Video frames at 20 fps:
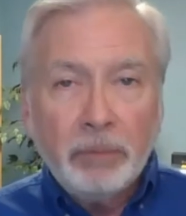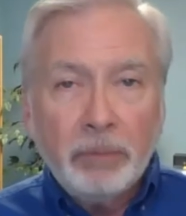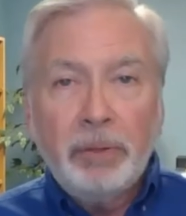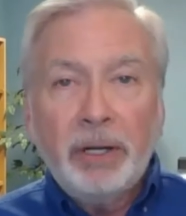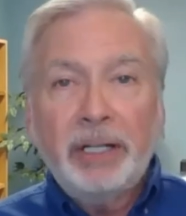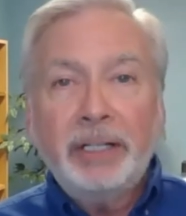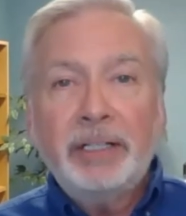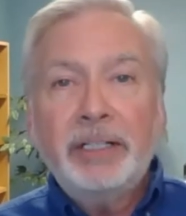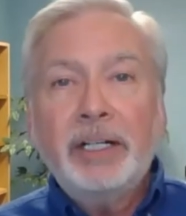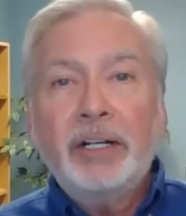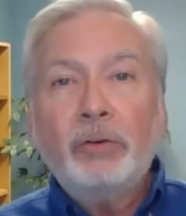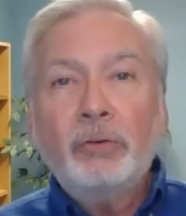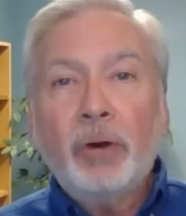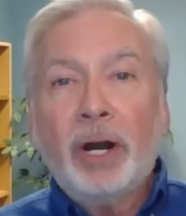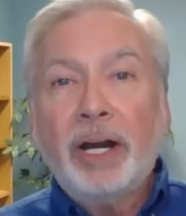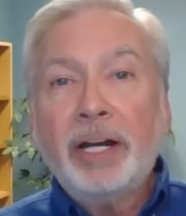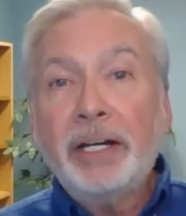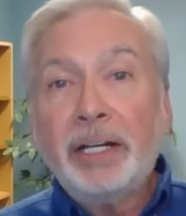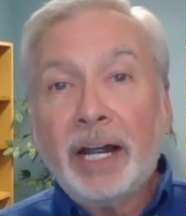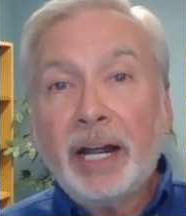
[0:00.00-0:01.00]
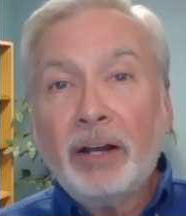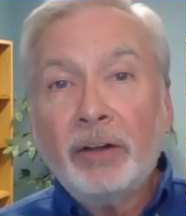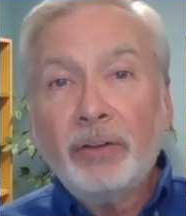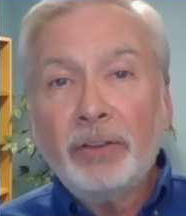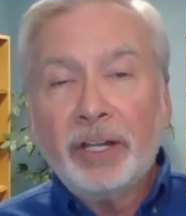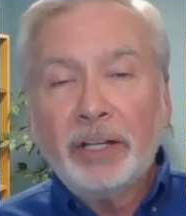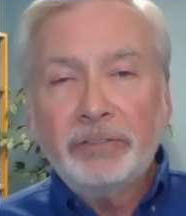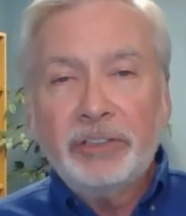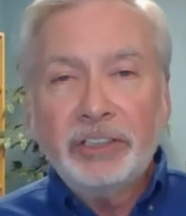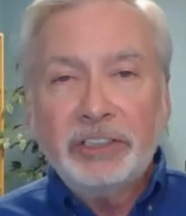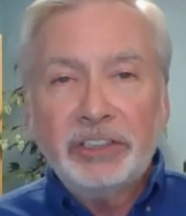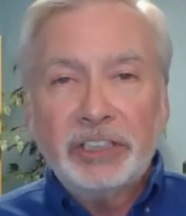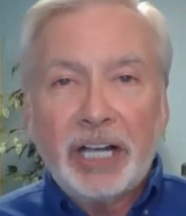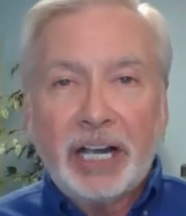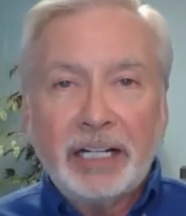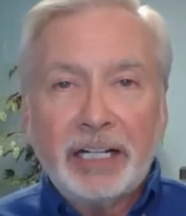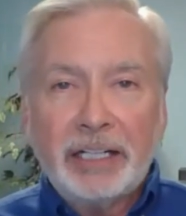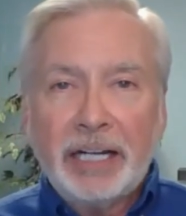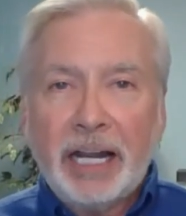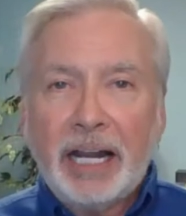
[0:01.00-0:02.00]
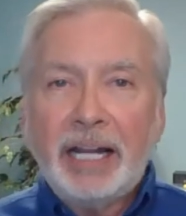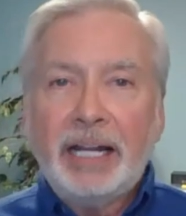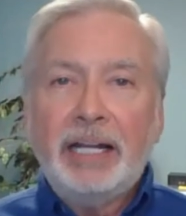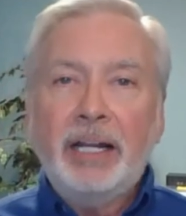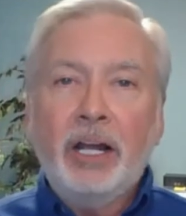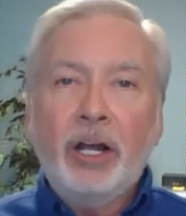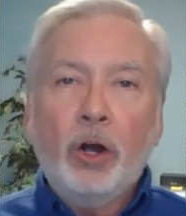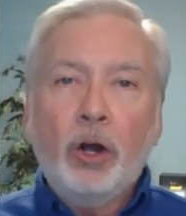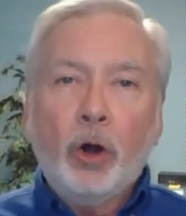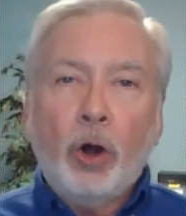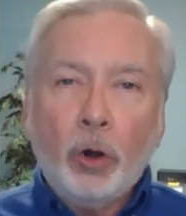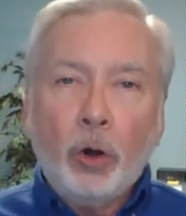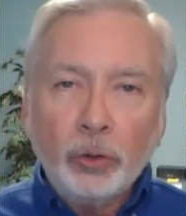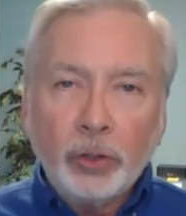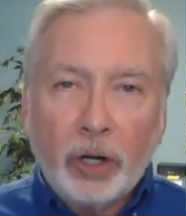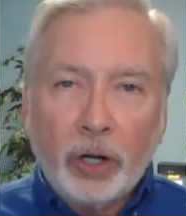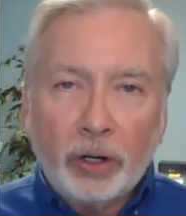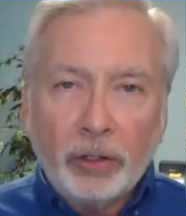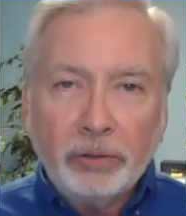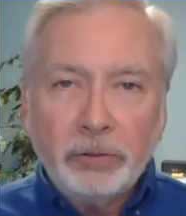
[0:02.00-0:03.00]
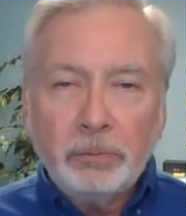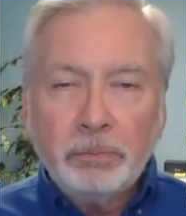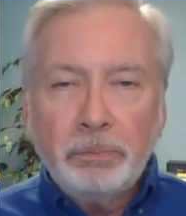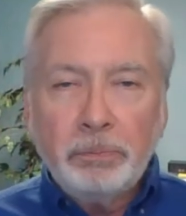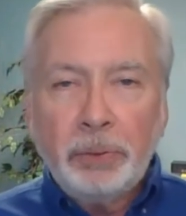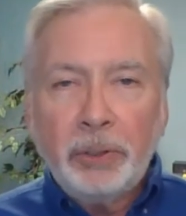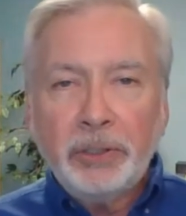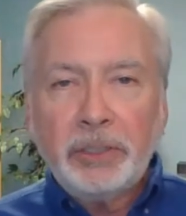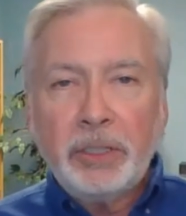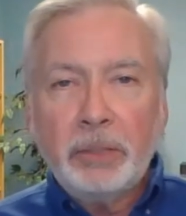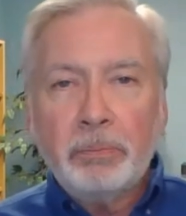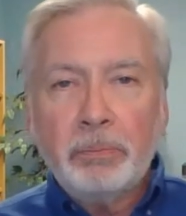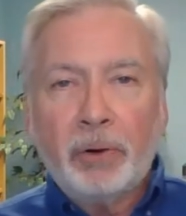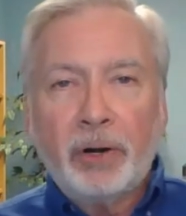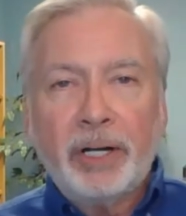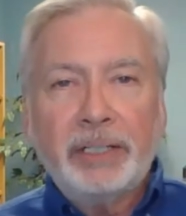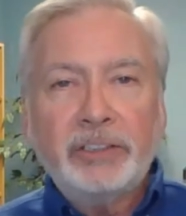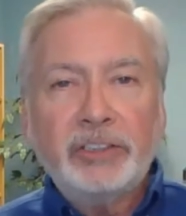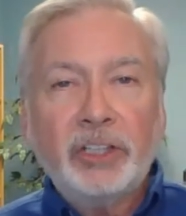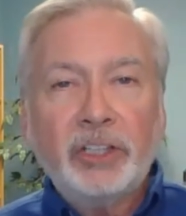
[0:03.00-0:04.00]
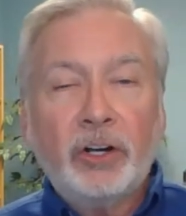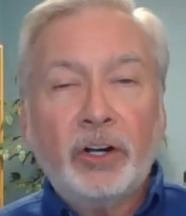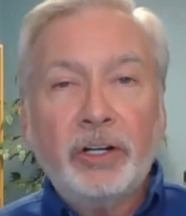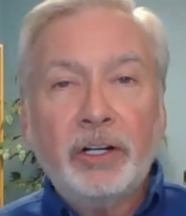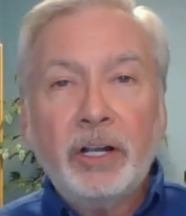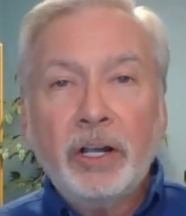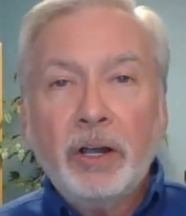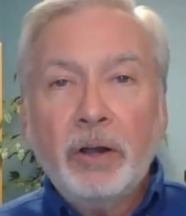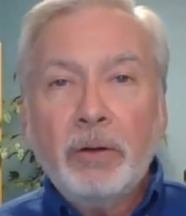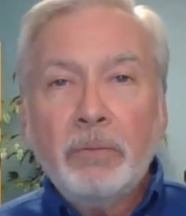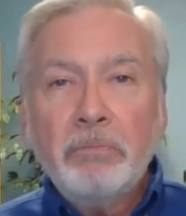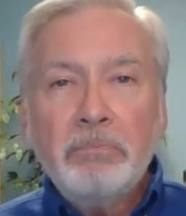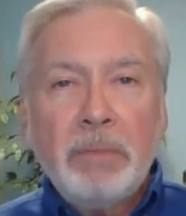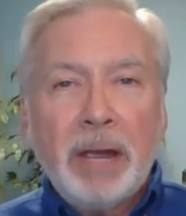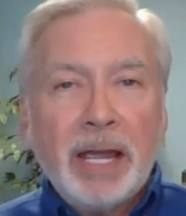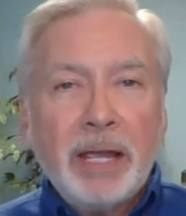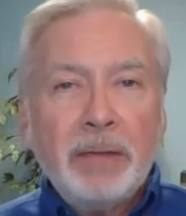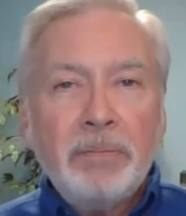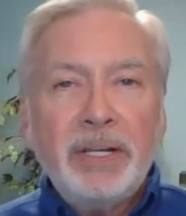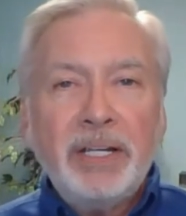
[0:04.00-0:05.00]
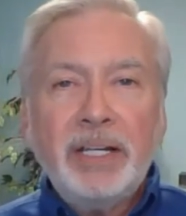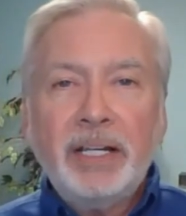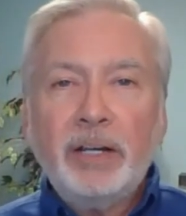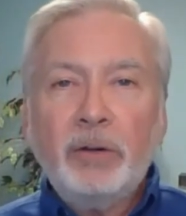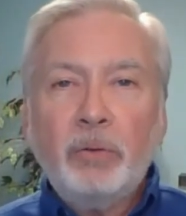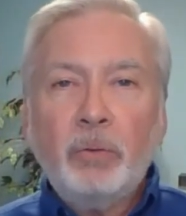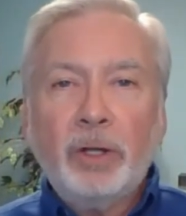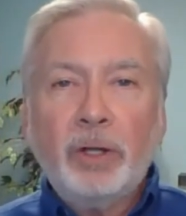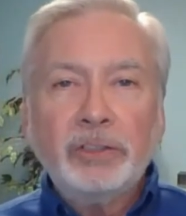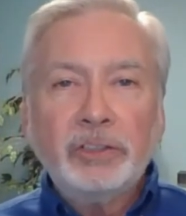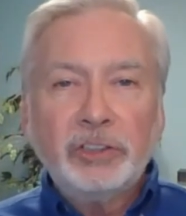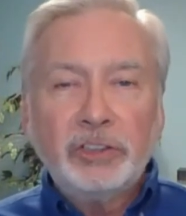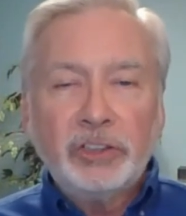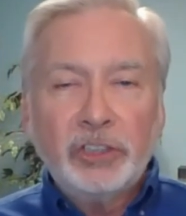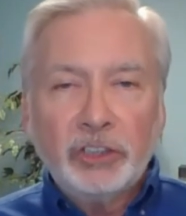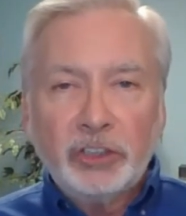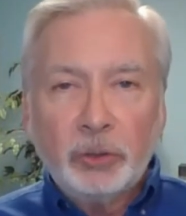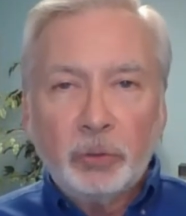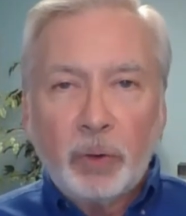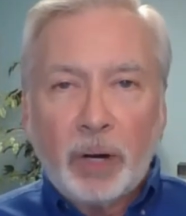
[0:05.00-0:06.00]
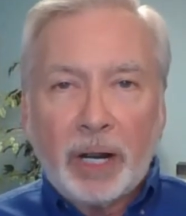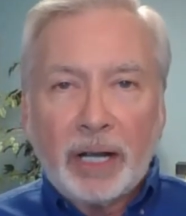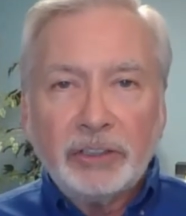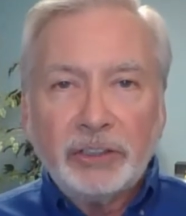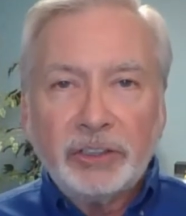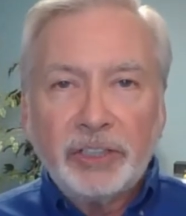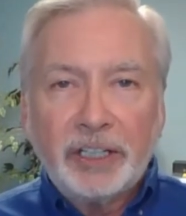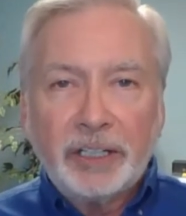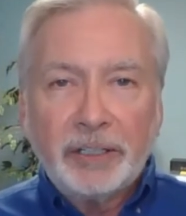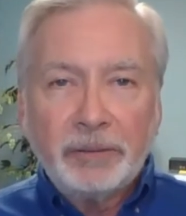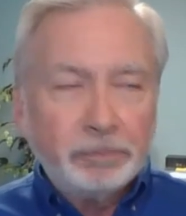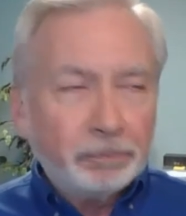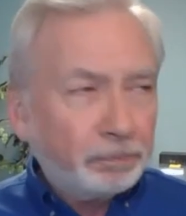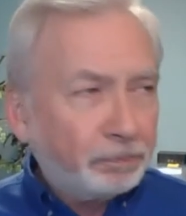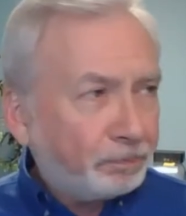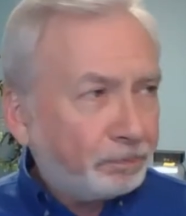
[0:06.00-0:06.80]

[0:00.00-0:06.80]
But right now, they've decided hey, hold on, put the brakes on maybe it wasn't such a wise thing.